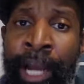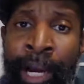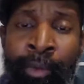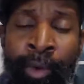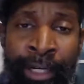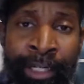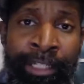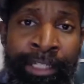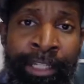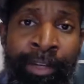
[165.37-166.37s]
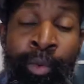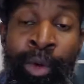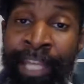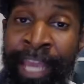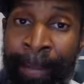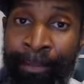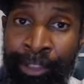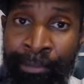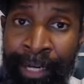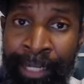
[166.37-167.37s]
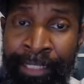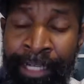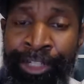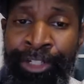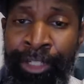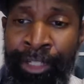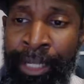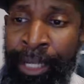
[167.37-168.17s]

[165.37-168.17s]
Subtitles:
I wanted to see what captured my attention.